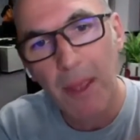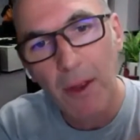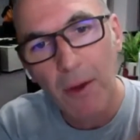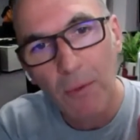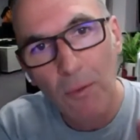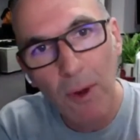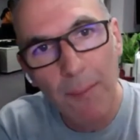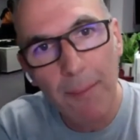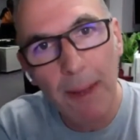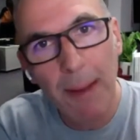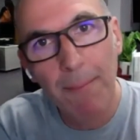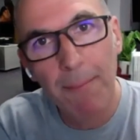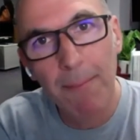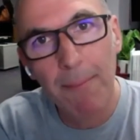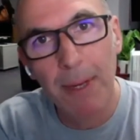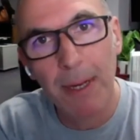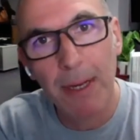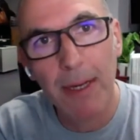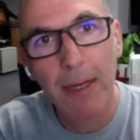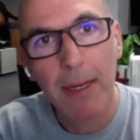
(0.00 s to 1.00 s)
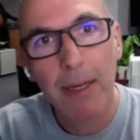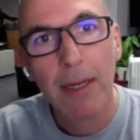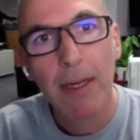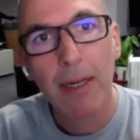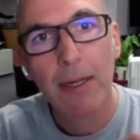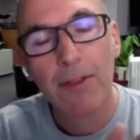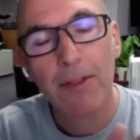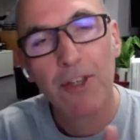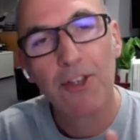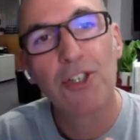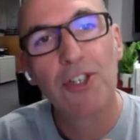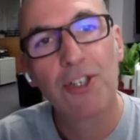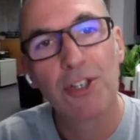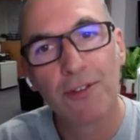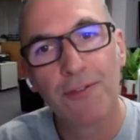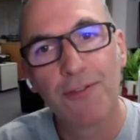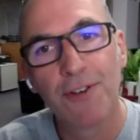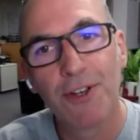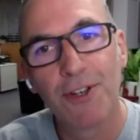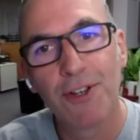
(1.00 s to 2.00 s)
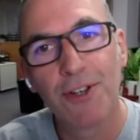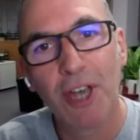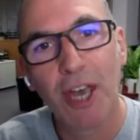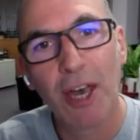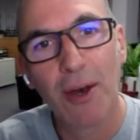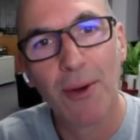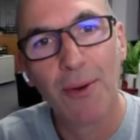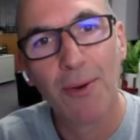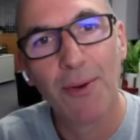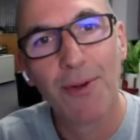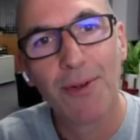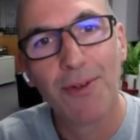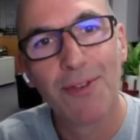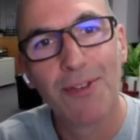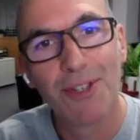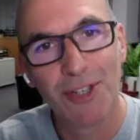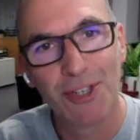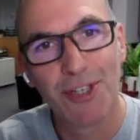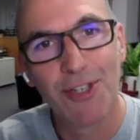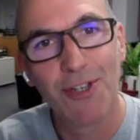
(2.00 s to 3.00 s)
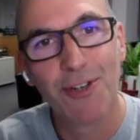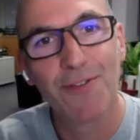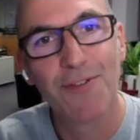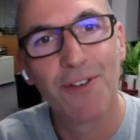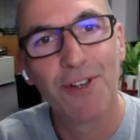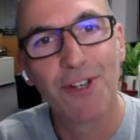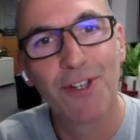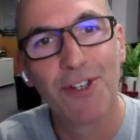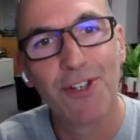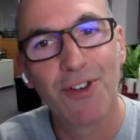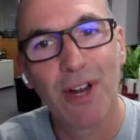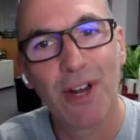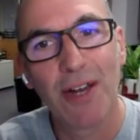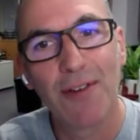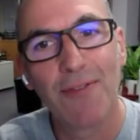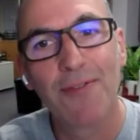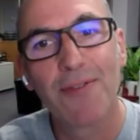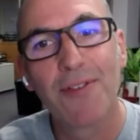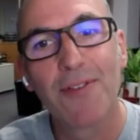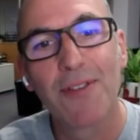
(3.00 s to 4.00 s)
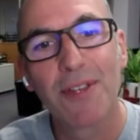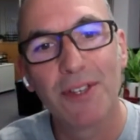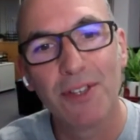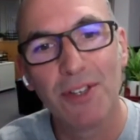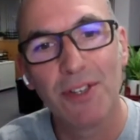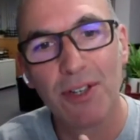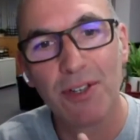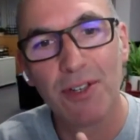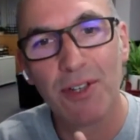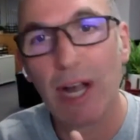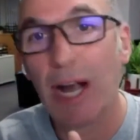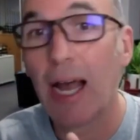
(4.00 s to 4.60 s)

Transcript: remember, this is your first go, this is your first draft, I